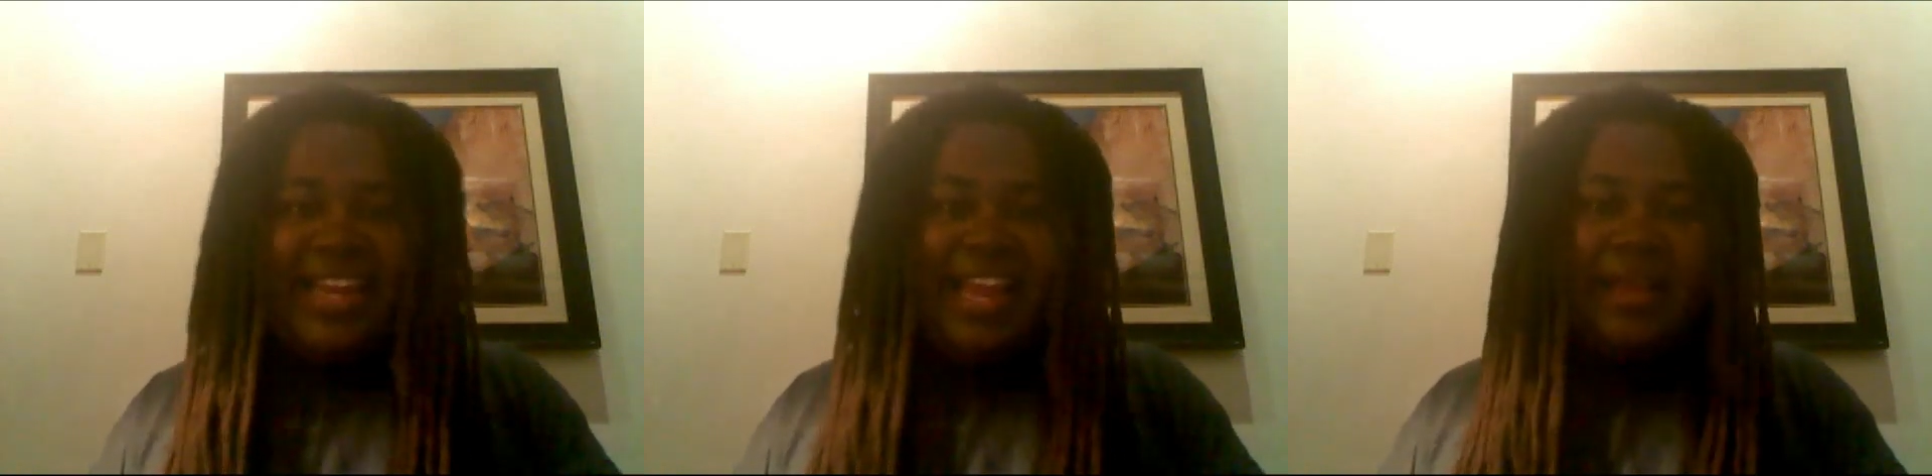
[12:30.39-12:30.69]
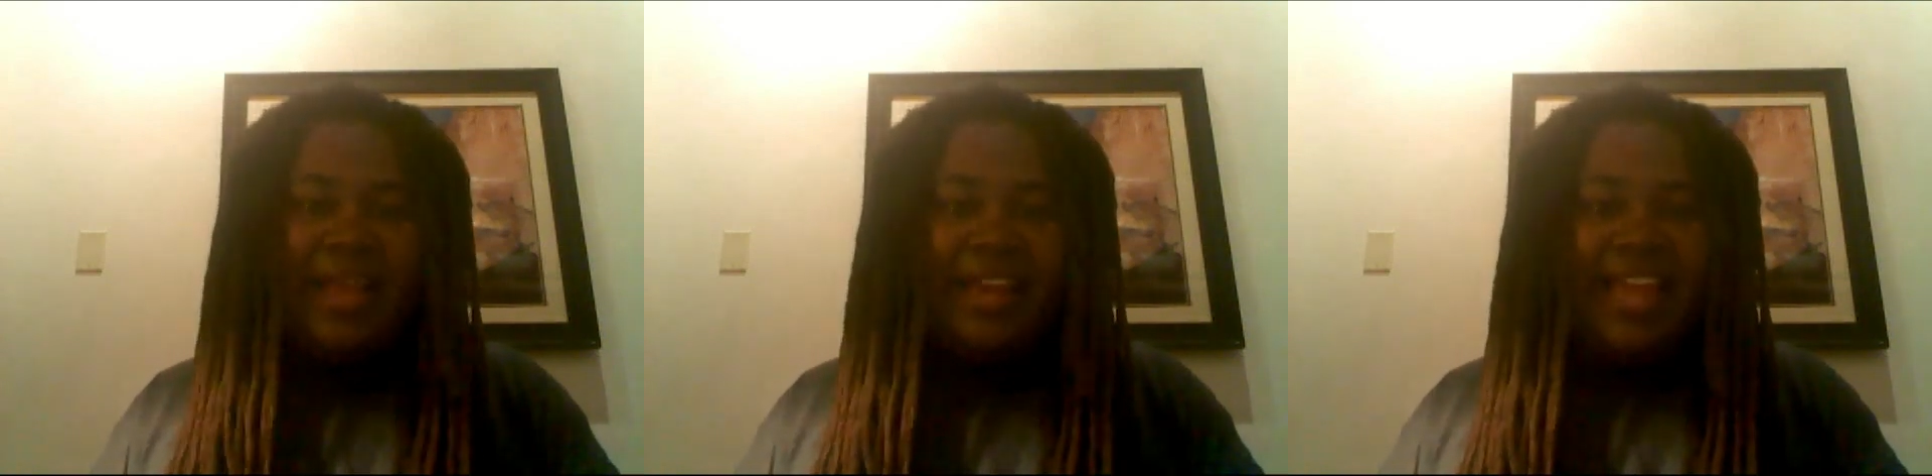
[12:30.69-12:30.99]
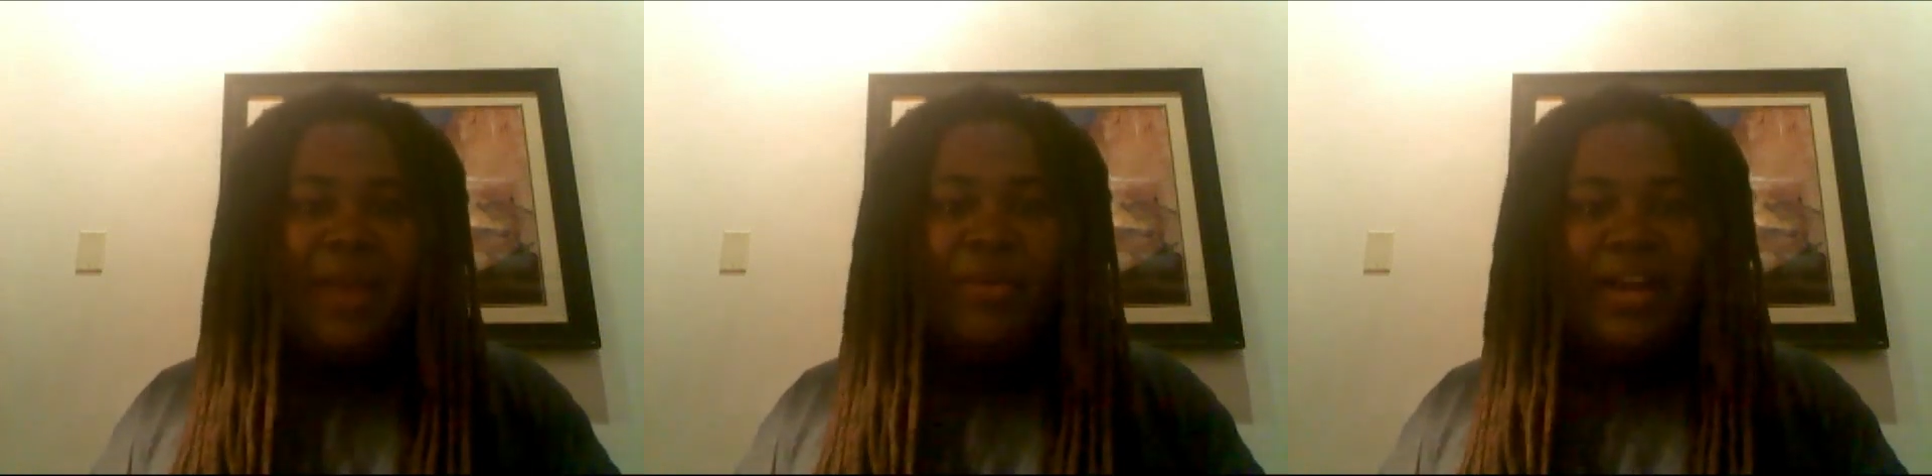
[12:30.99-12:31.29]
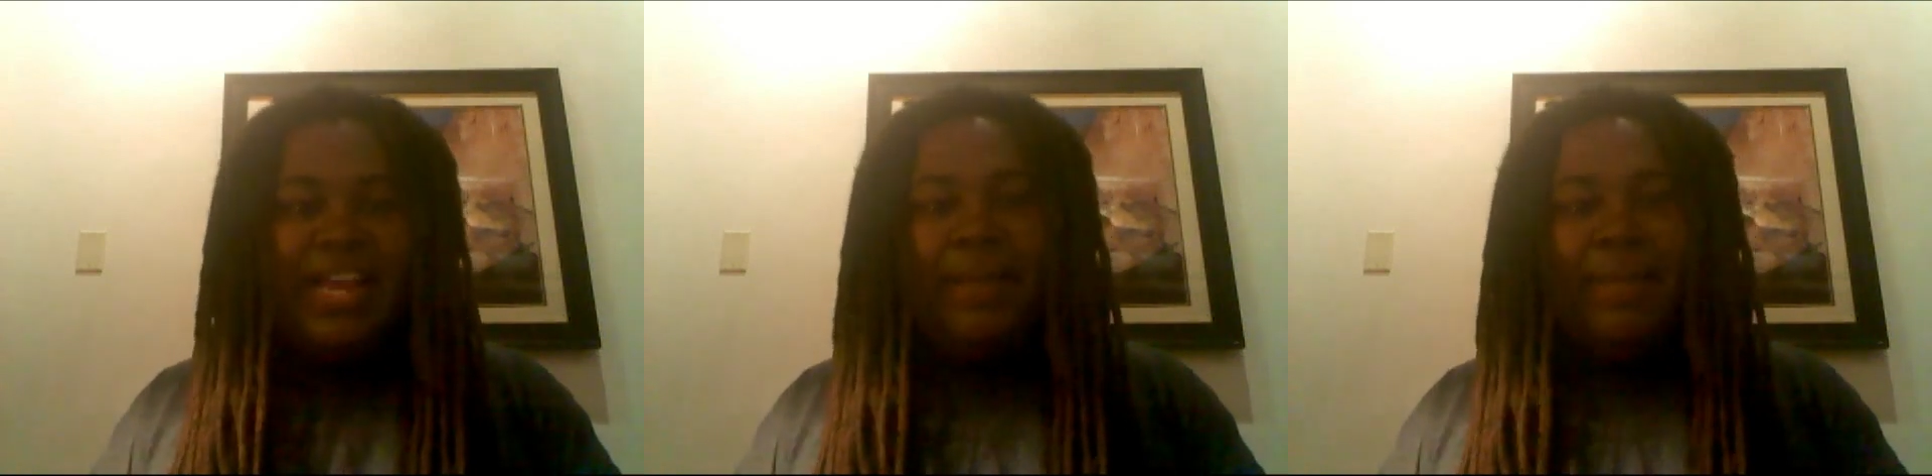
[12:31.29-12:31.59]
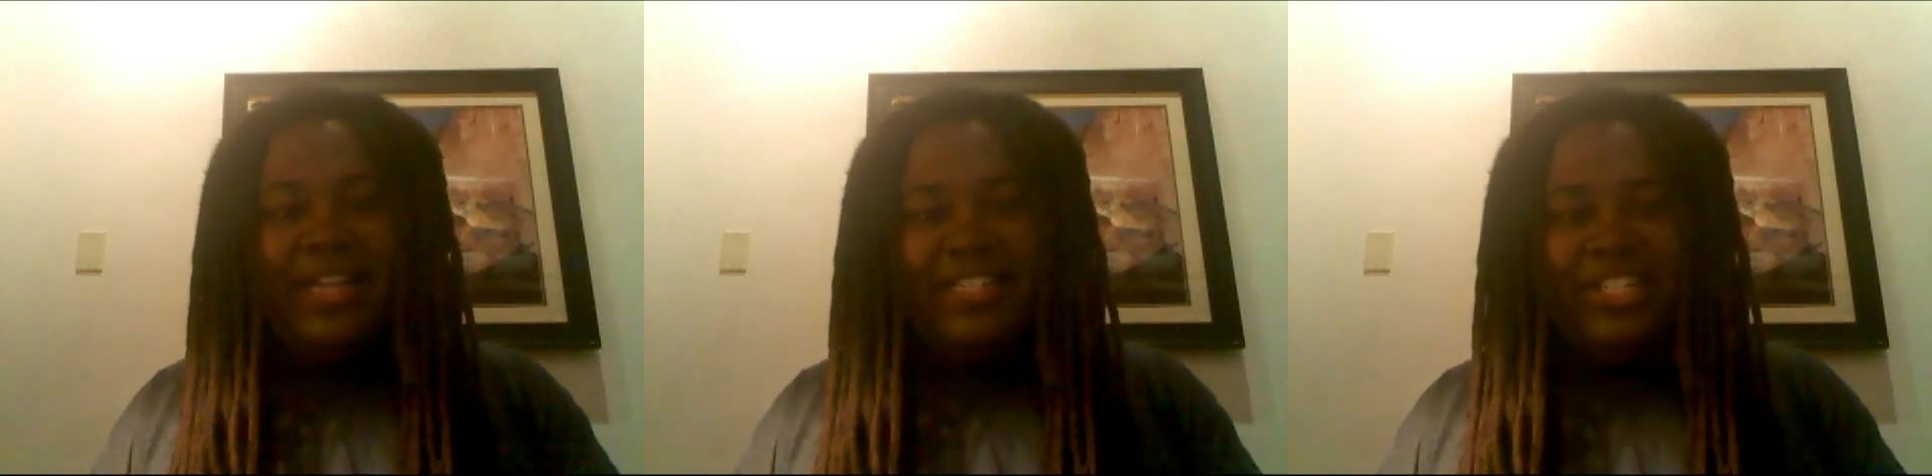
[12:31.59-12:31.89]
K1
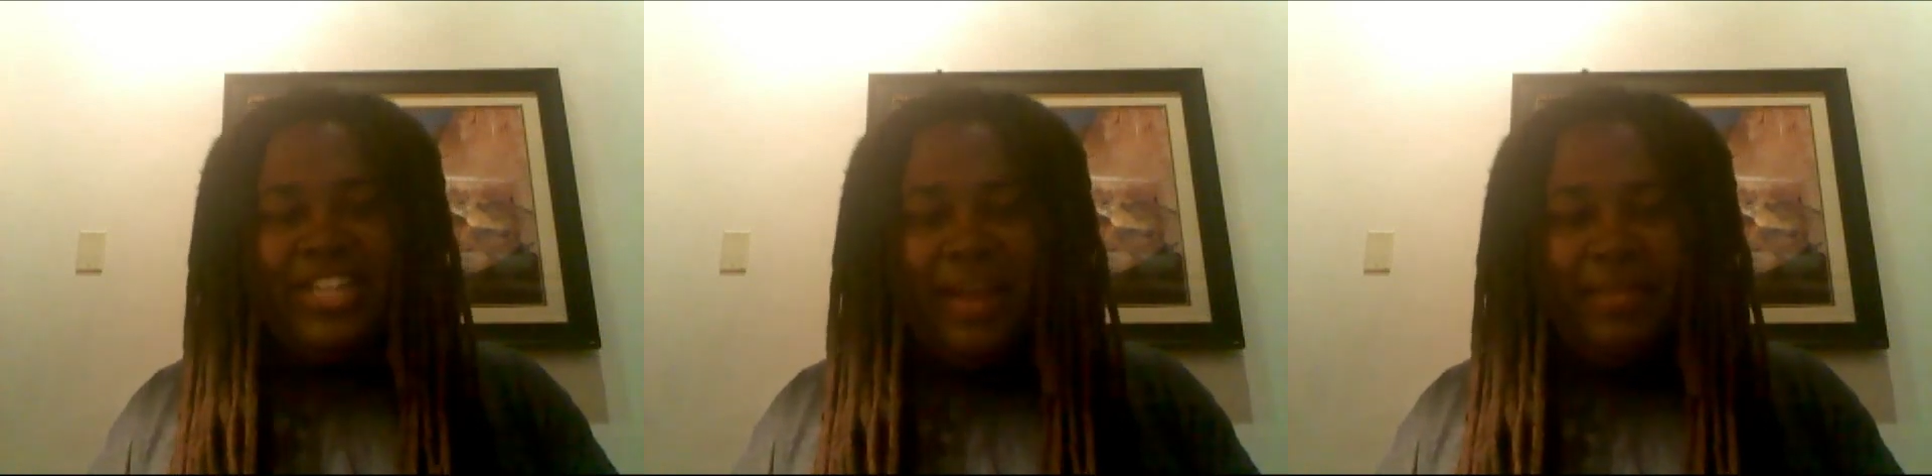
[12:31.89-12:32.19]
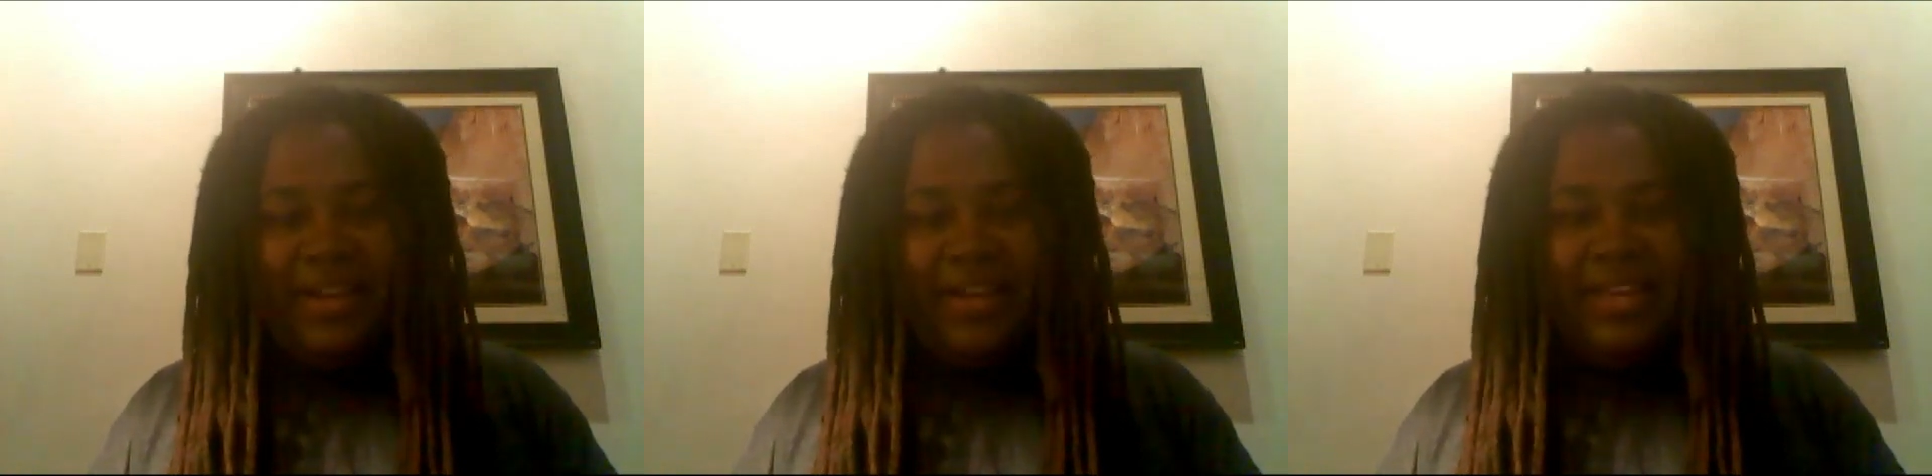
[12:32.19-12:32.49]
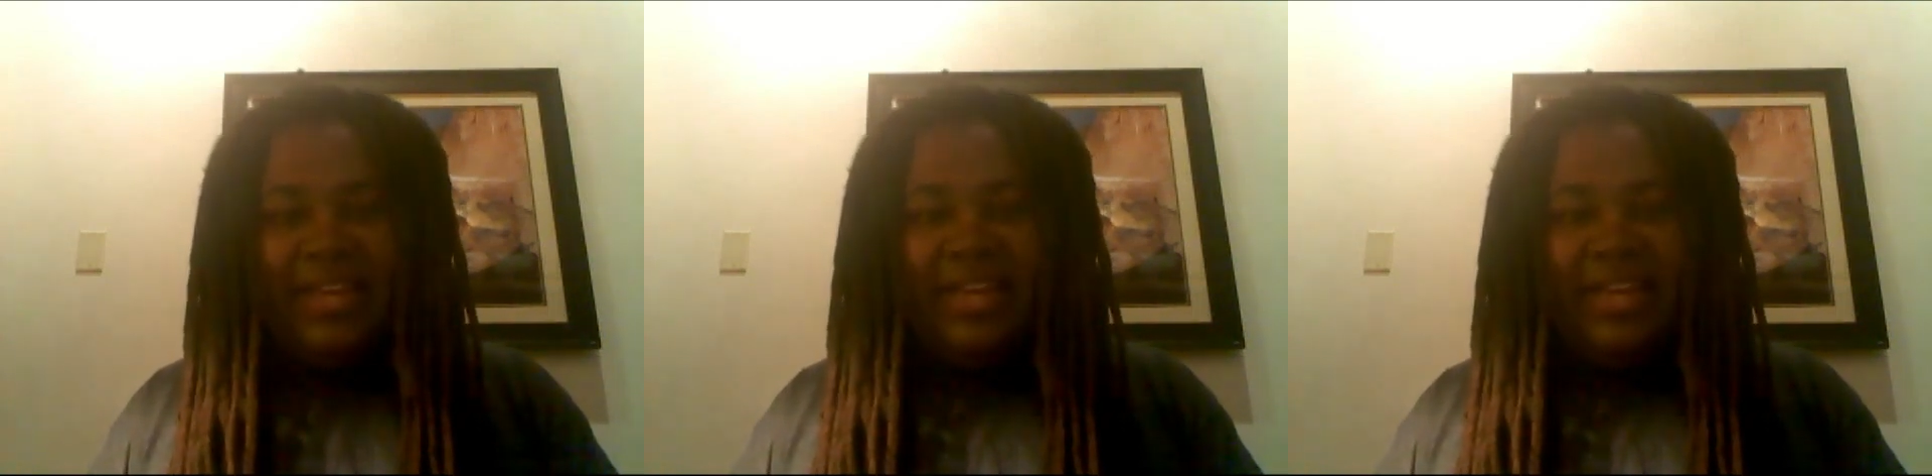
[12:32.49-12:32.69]
kickboxing champion,